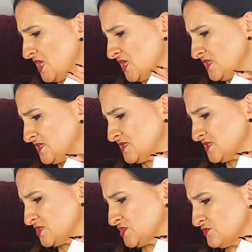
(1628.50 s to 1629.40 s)

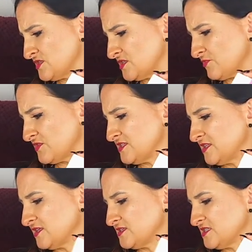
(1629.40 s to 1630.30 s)
This showstopper
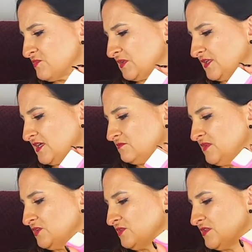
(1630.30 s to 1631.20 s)
steals the spotlight,
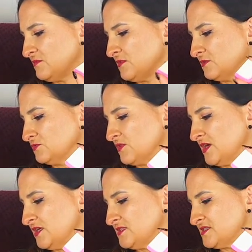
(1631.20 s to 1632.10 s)
made with the mulled
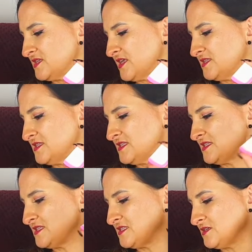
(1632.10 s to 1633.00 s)
wine scents and
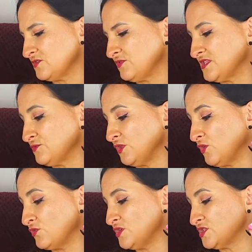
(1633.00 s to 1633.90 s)
stirred with sweet
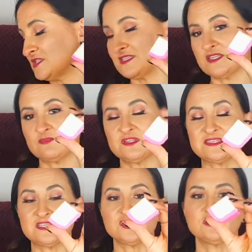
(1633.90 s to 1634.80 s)
orange and cinnamon
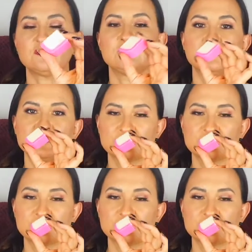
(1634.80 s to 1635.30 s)
essential oils.